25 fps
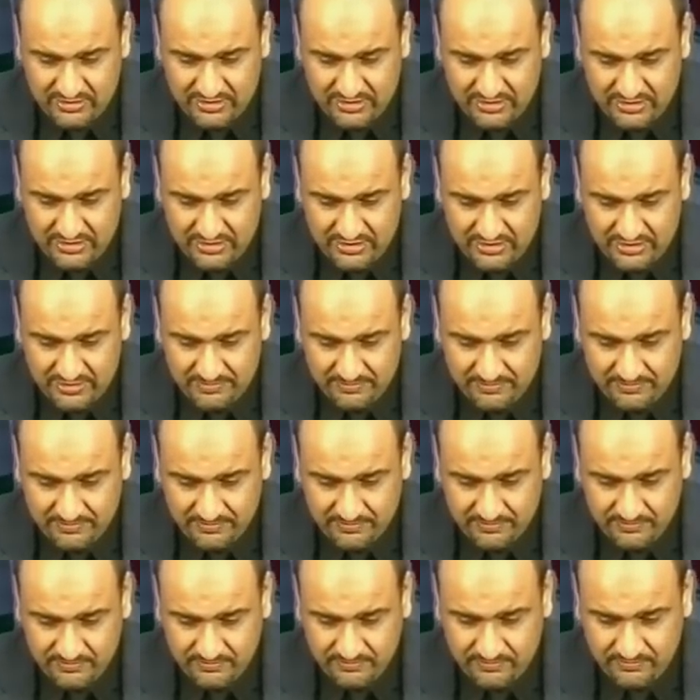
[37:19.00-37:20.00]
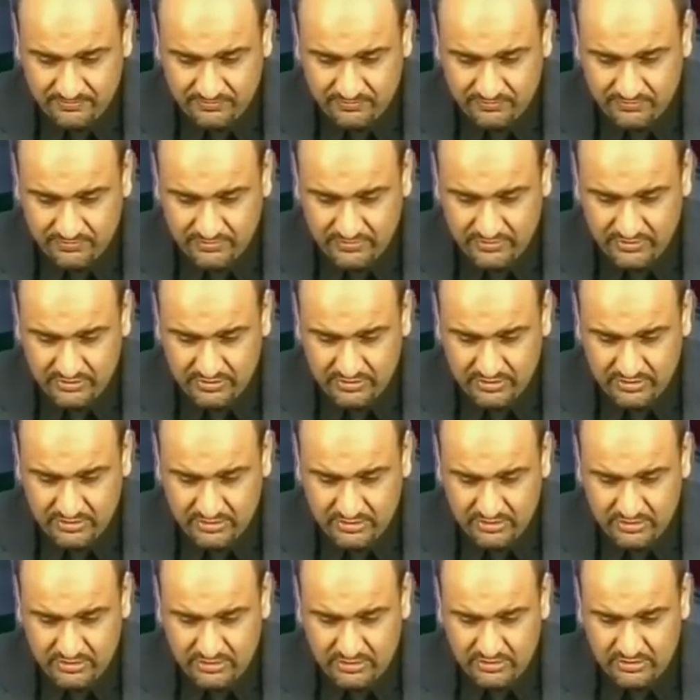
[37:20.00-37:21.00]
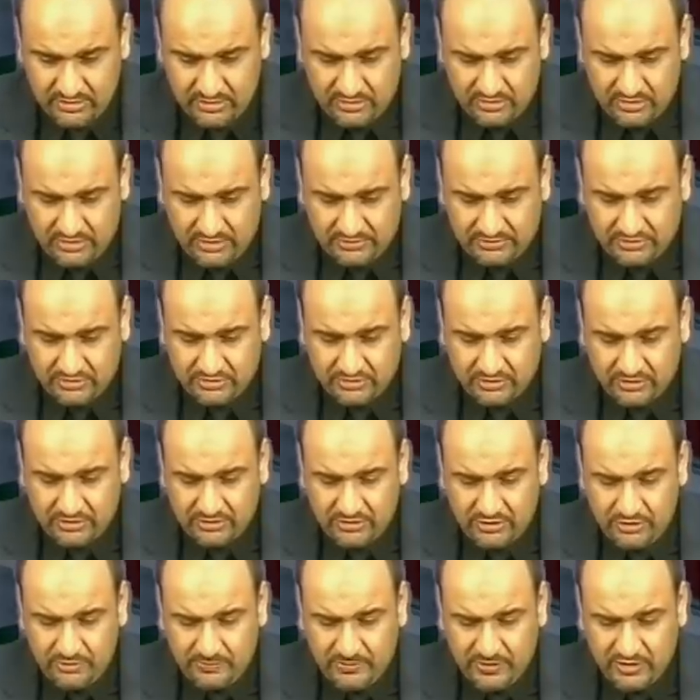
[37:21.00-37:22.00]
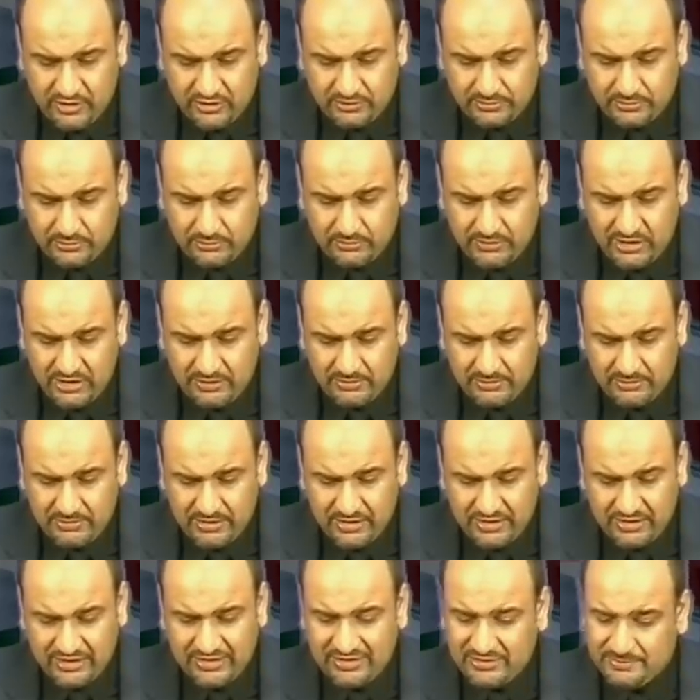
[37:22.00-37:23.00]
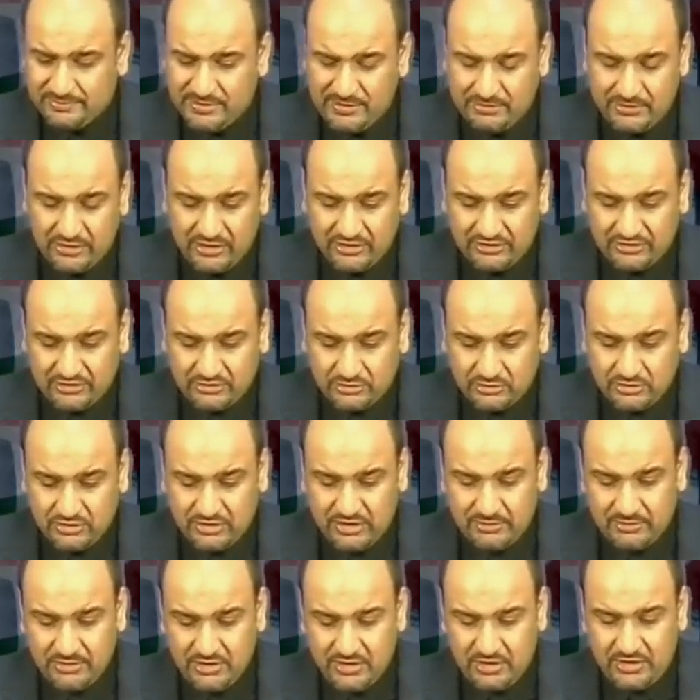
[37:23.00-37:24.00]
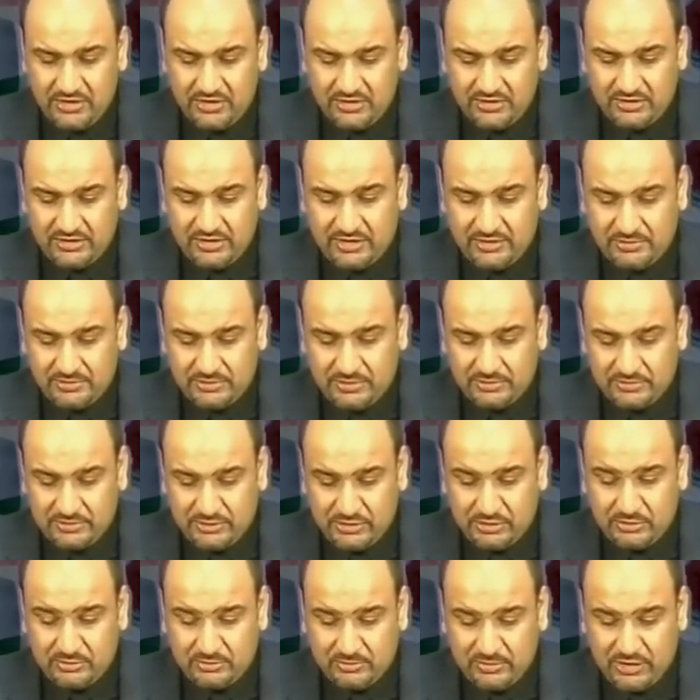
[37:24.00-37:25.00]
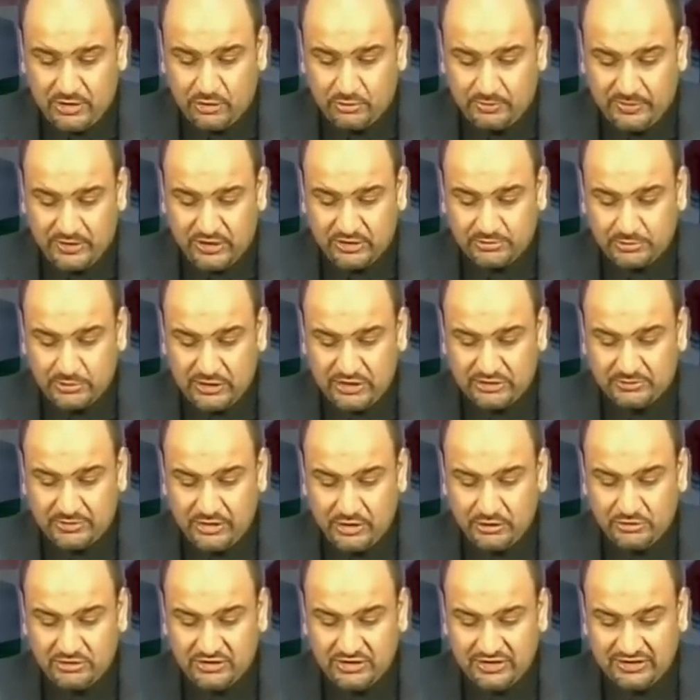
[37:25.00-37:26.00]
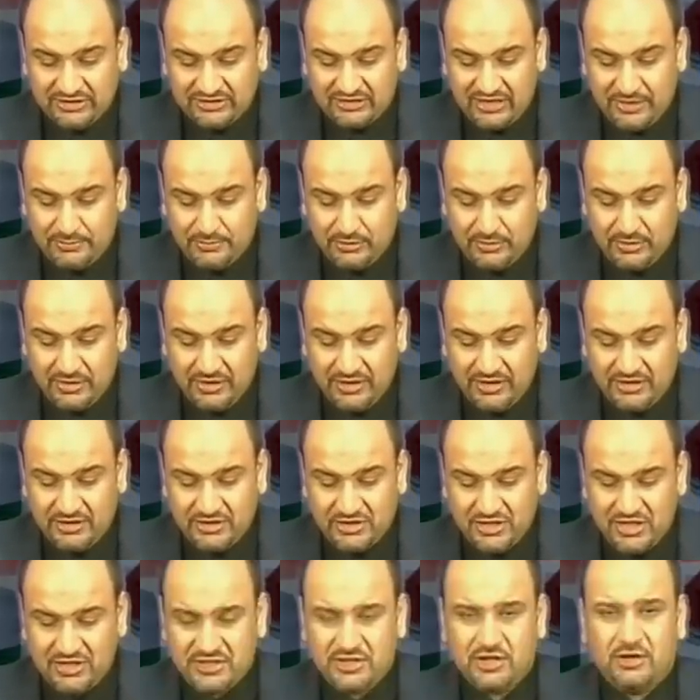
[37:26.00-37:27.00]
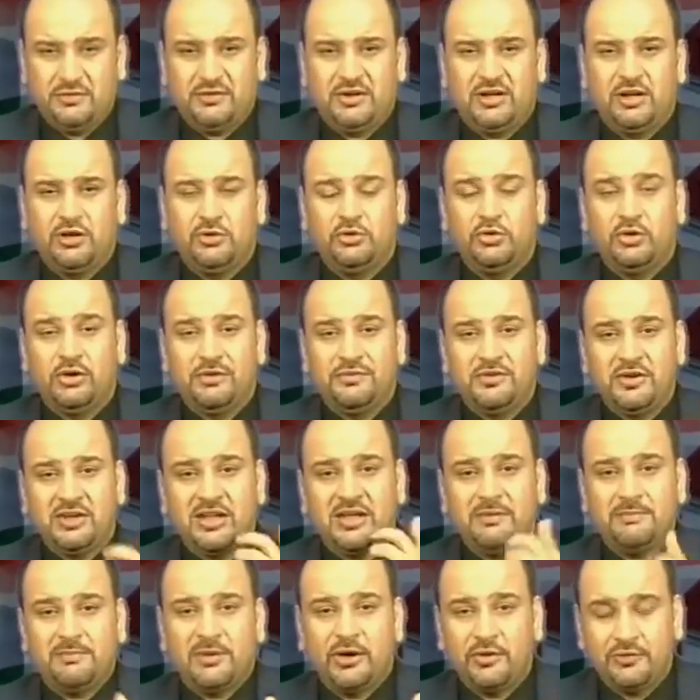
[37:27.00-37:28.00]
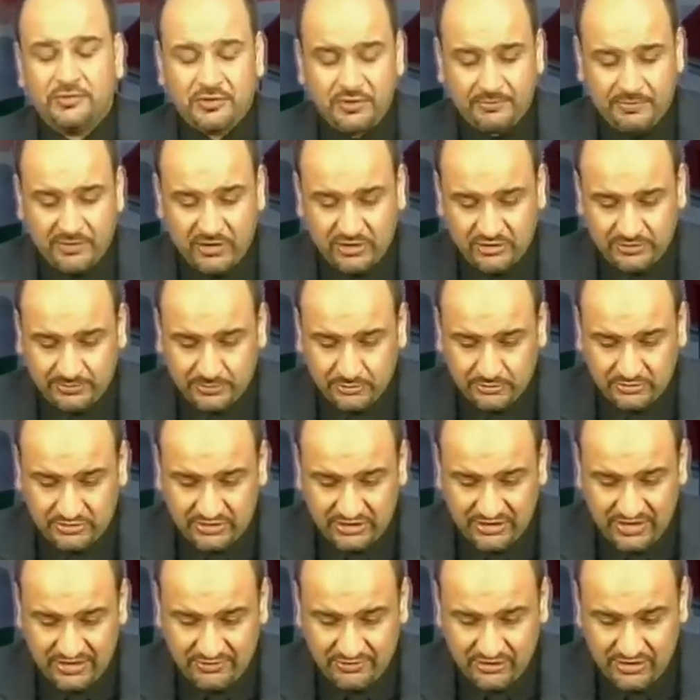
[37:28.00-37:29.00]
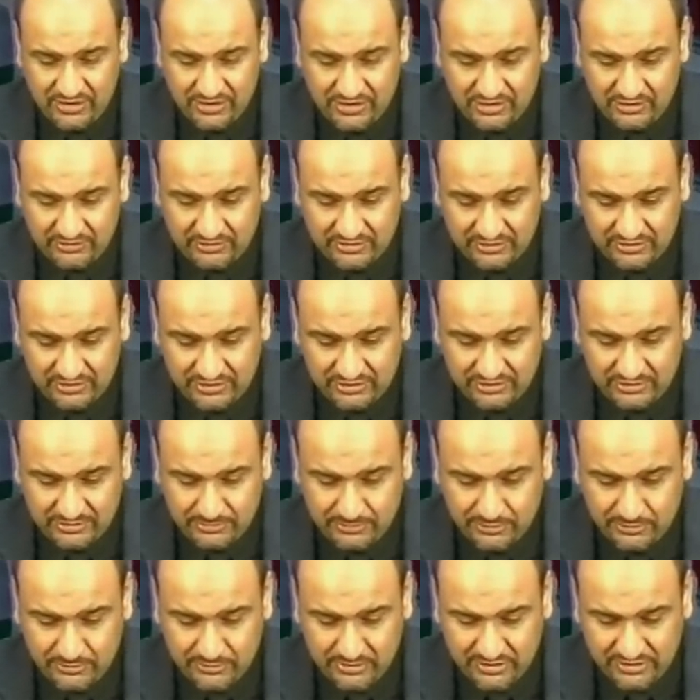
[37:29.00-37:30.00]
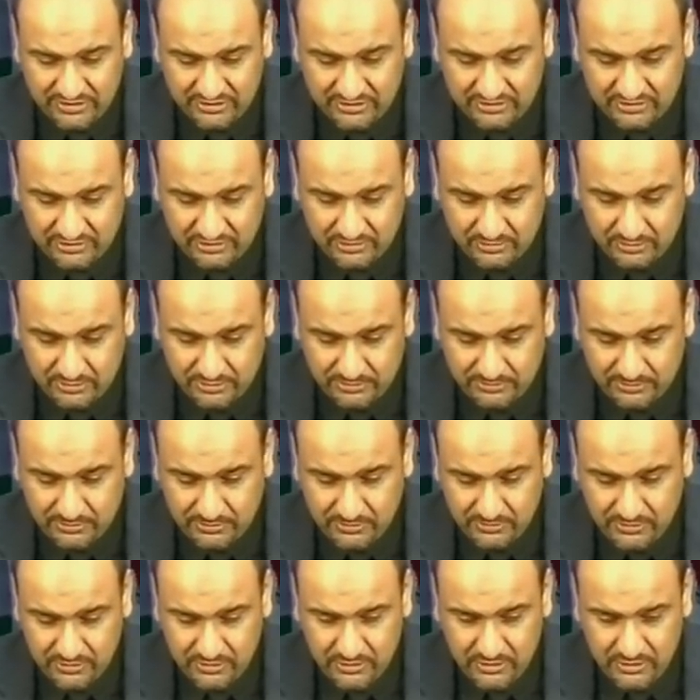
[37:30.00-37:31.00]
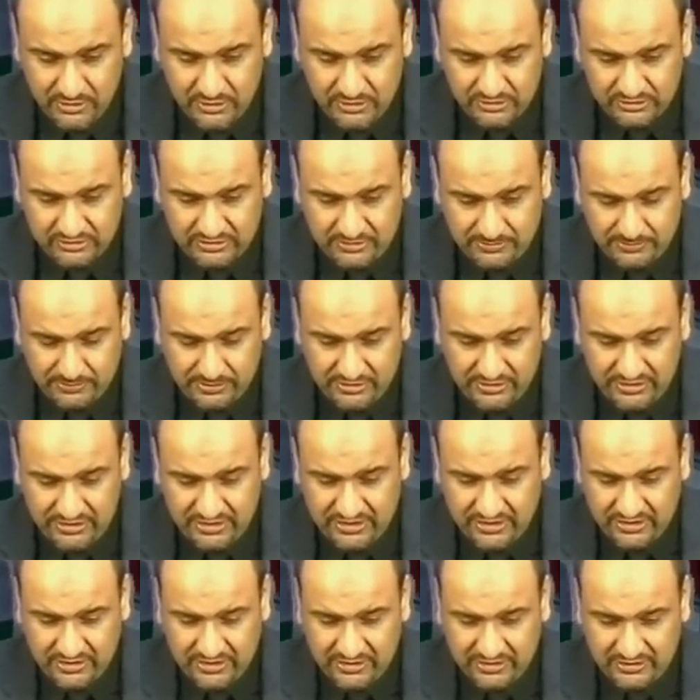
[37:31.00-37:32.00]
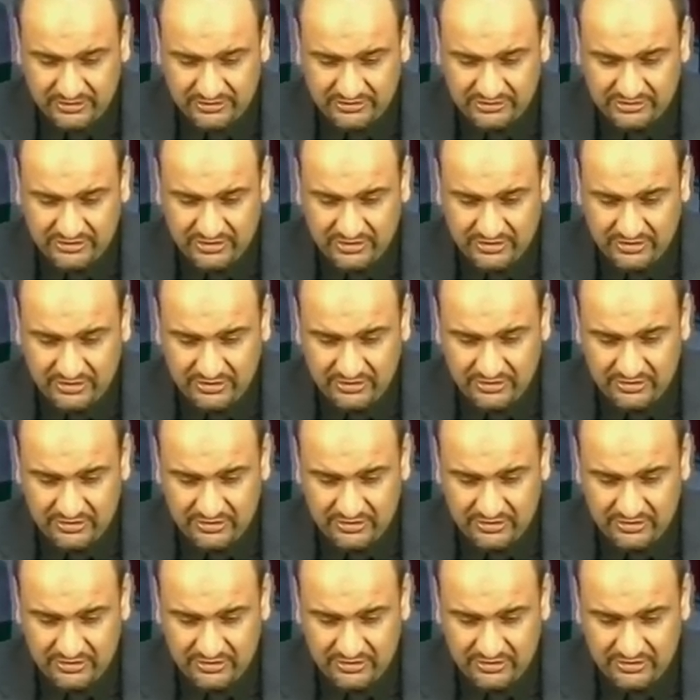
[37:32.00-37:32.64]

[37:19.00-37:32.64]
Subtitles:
I've just got a new passport made, but people ask this all the time. My old passport has my OCI stamp, will I need to change it over? No, not if you keep both of the passports together, you don't. It's a simple question, it's a simple answer.